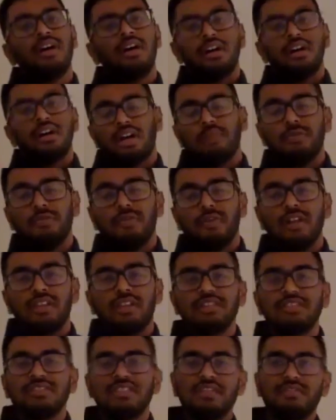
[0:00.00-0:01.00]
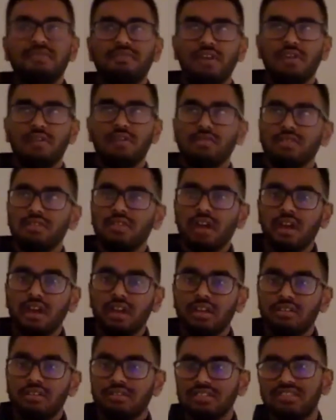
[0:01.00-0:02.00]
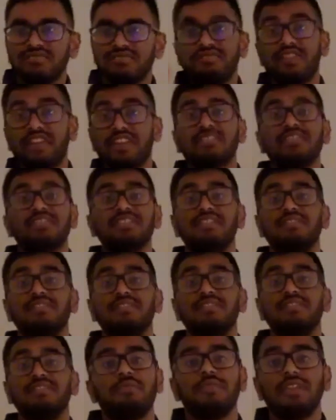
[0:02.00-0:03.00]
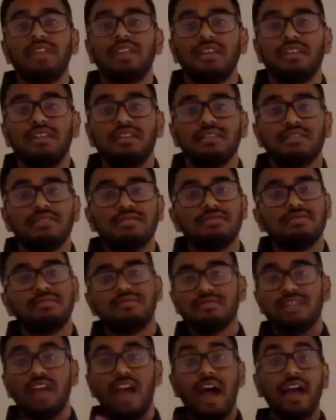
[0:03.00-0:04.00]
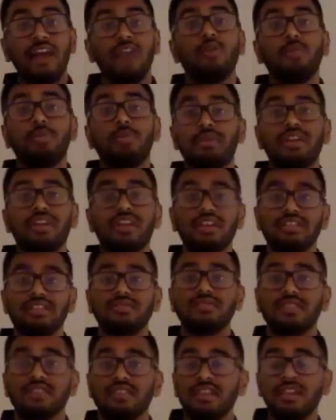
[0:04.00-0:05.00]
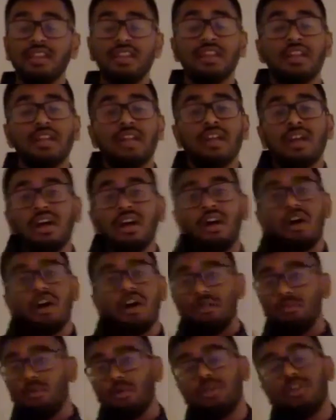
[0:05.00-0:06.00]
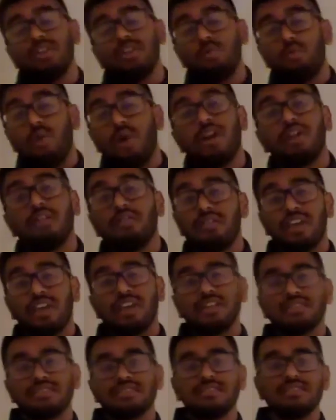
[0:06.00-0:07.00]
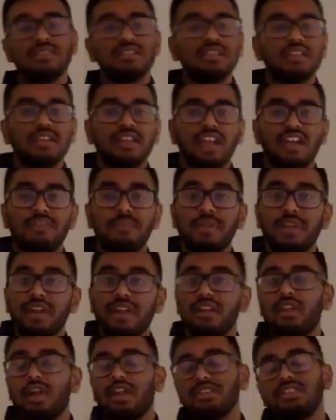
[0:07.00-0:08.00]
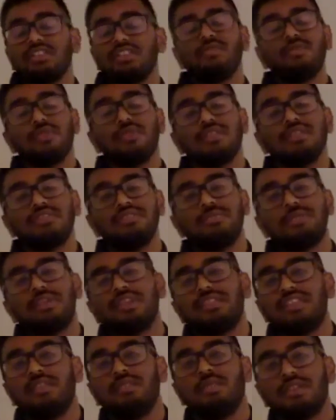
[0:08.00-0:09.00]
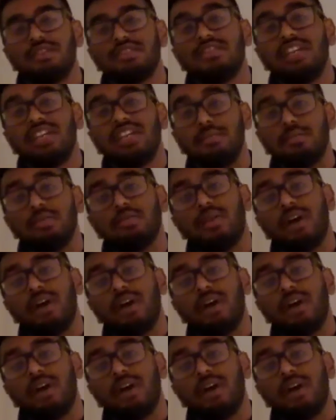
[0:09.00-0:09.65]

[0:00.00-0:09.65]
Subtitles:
Top of all this, I found talking to just friends and family eye-opening as well. On more than one occasion, I've been at a loss of words because I wasn't able to